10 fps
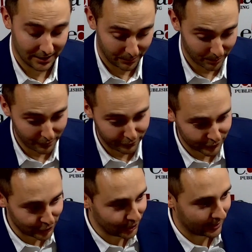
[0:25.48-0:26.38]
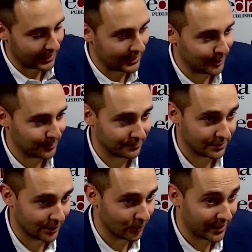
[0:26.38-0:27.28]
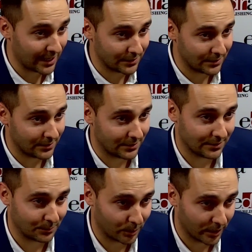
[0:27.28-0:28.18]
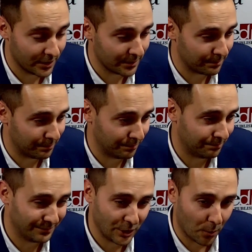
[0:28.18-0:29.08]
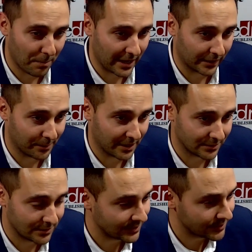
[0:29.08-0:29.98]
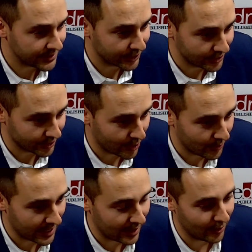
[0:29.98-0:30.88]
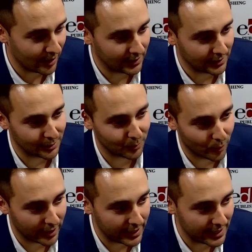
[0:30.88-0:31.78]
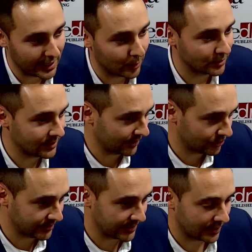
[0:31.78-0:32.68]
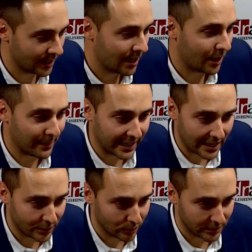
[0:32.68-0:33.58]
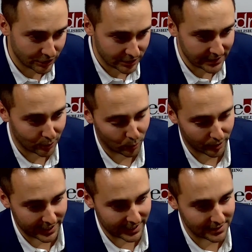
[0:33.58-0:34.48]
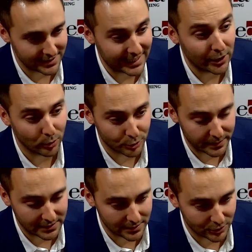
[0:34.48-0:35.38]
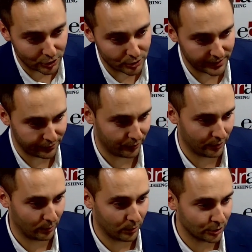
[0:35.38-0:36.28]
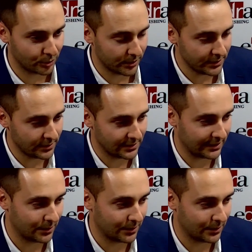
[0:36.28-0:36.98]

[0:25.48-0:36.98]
Well, for sure. We're gonna go back about 6 years ago now, when I was actually a mechanical engineer working in the aerospace industry for Rolls-Royce.